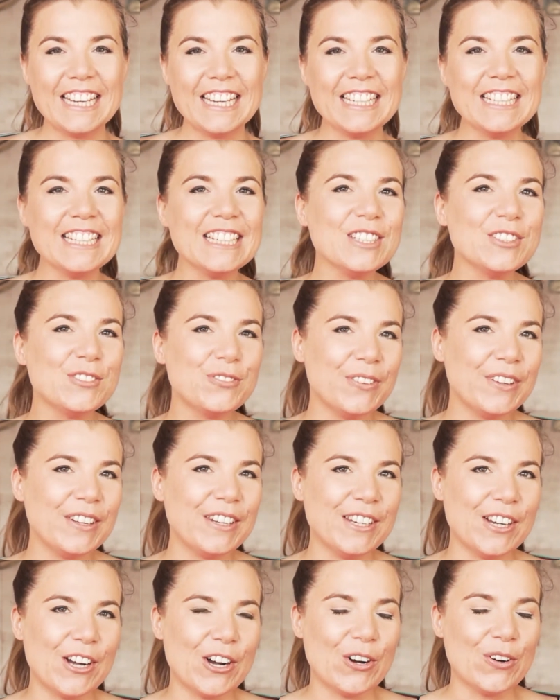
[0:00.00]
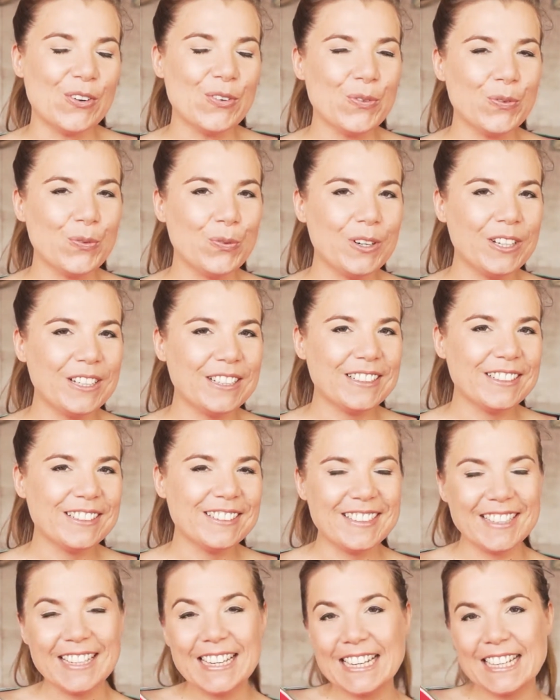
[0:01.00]
In this video,
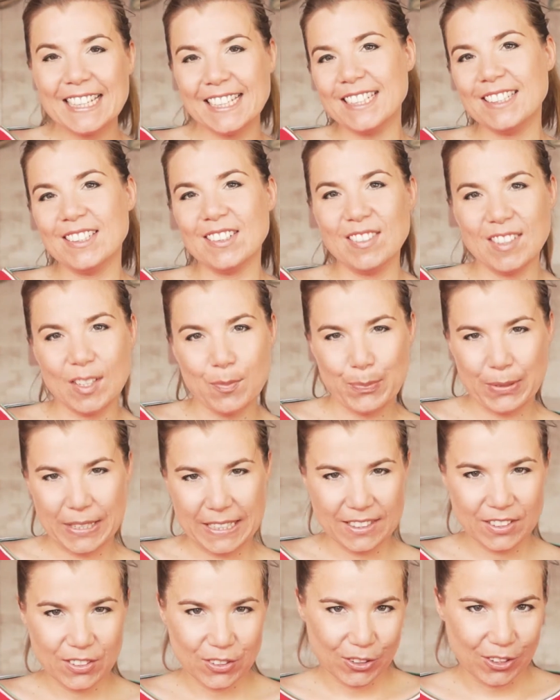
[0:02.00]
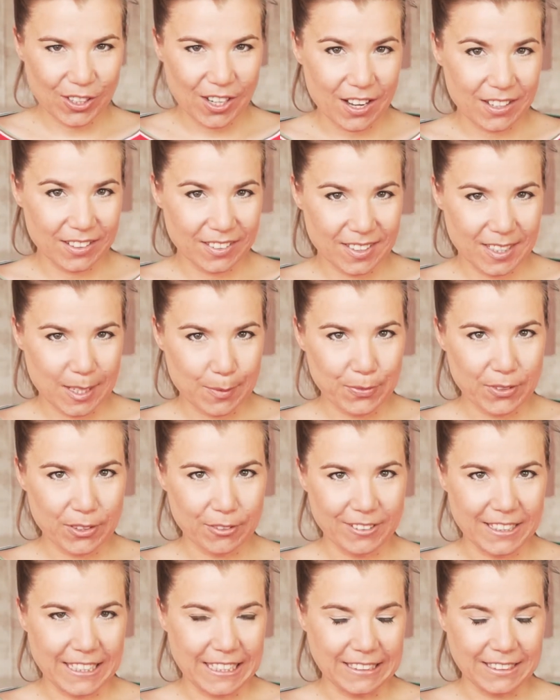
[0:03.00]
we'll dig a little deeper into the concept
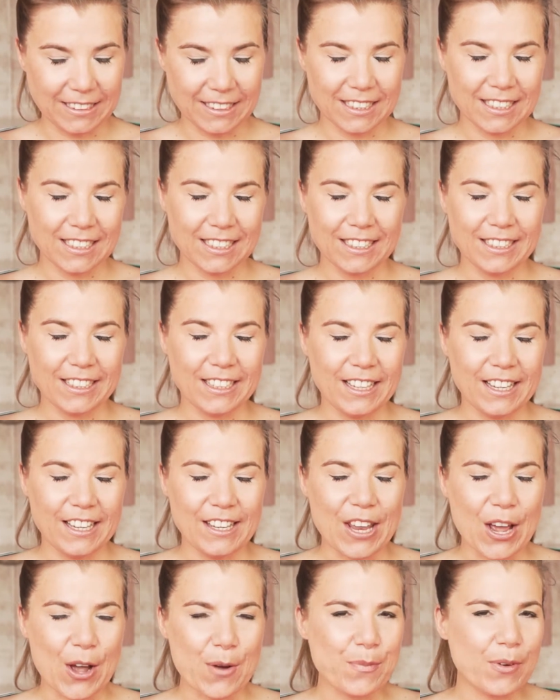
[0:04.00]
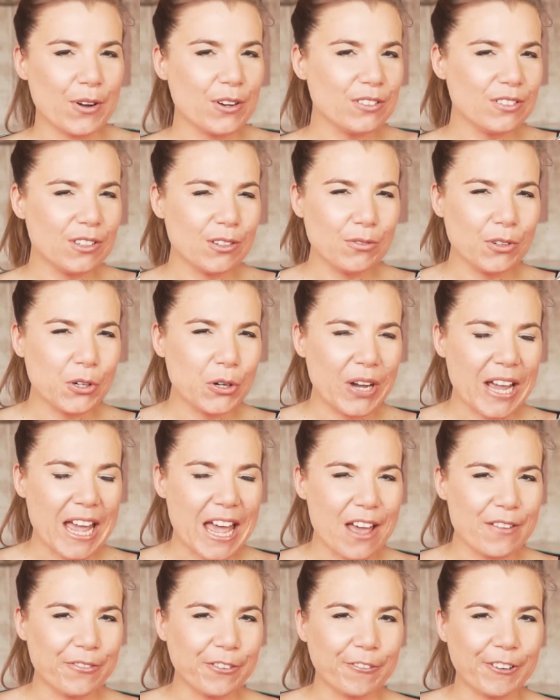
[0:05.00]
of lean. Now, most of you
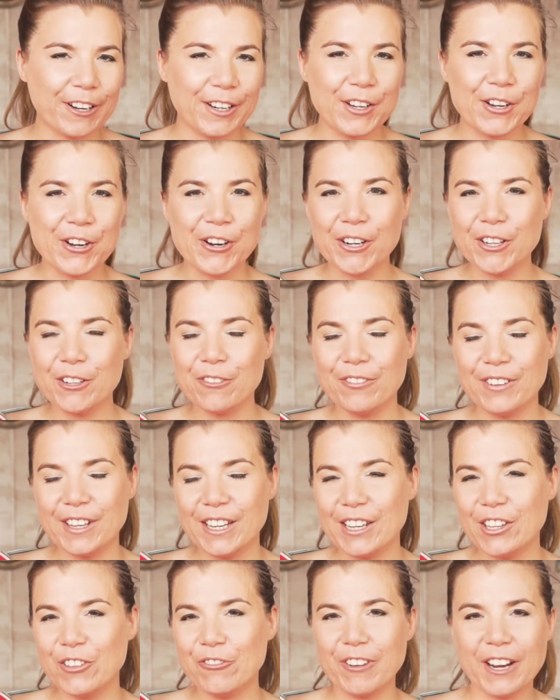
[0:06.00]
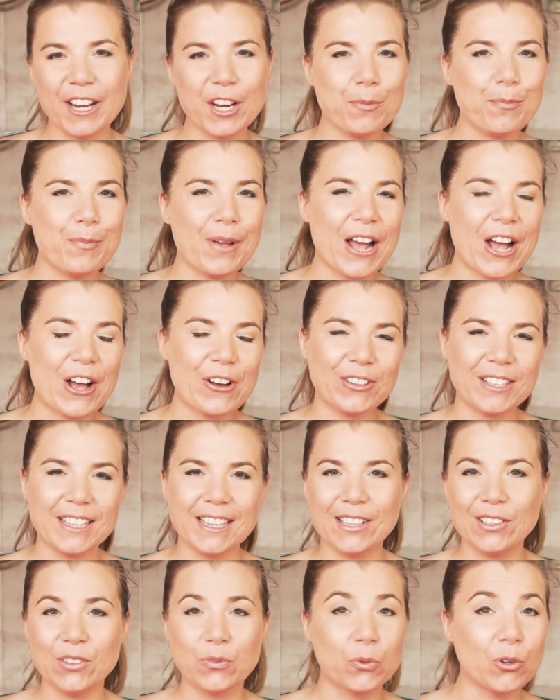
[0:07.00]
have already heard of it, read about
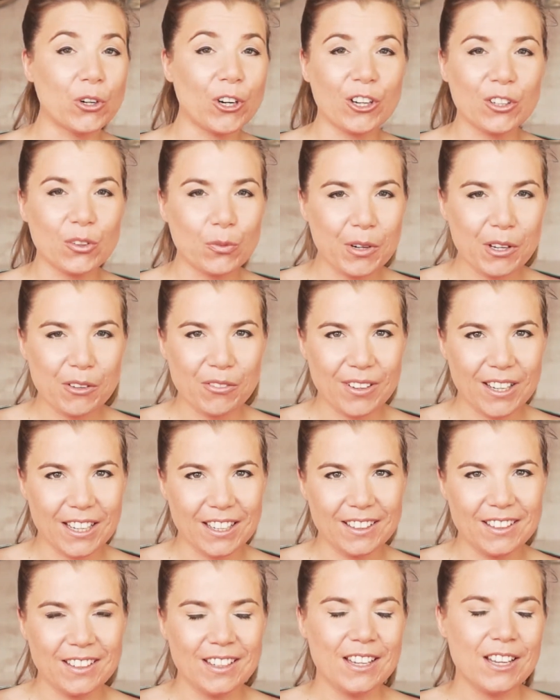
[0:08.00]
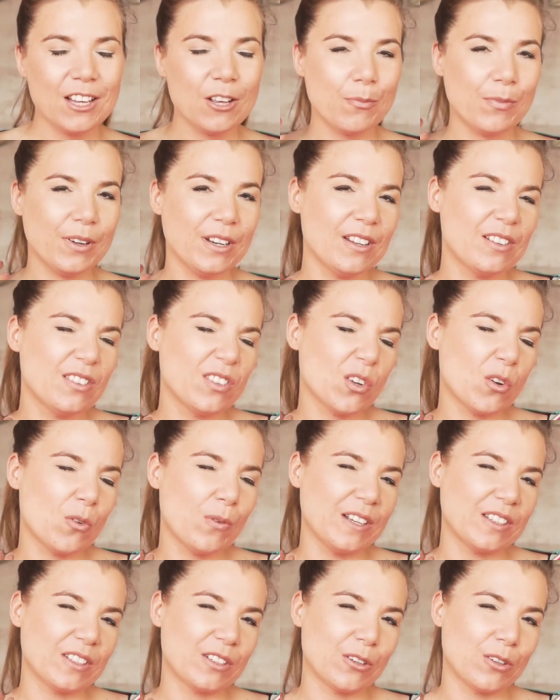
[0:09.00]
it, worked with it, but it's
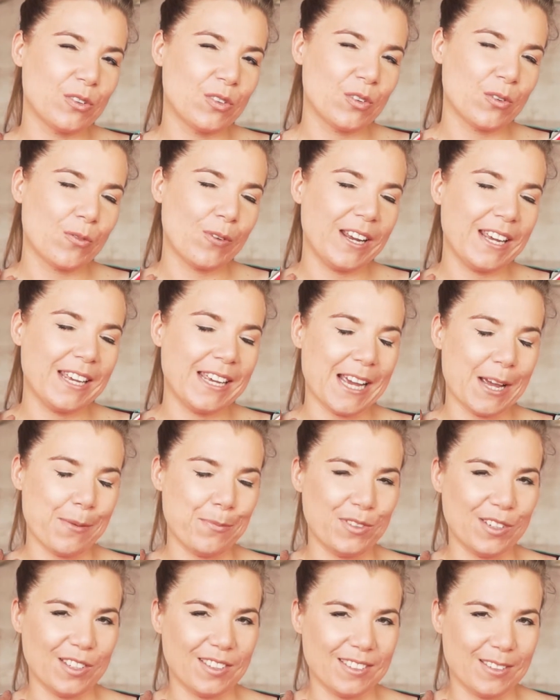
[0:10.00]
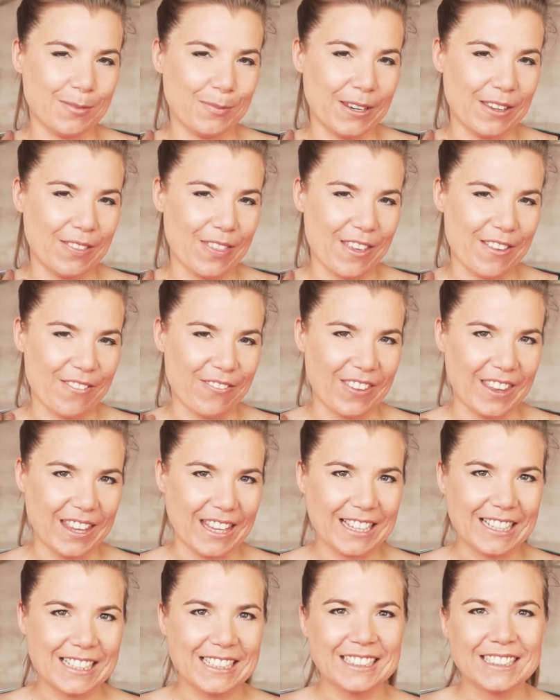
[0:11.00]
always good to recap just a bit, I
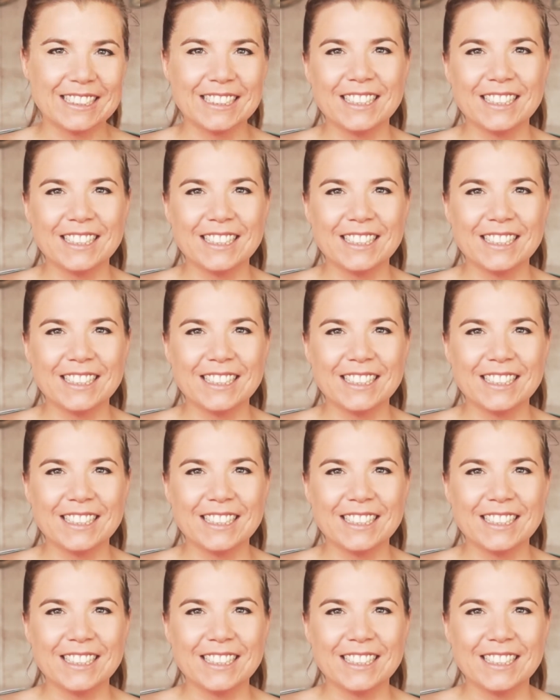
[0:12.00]
think.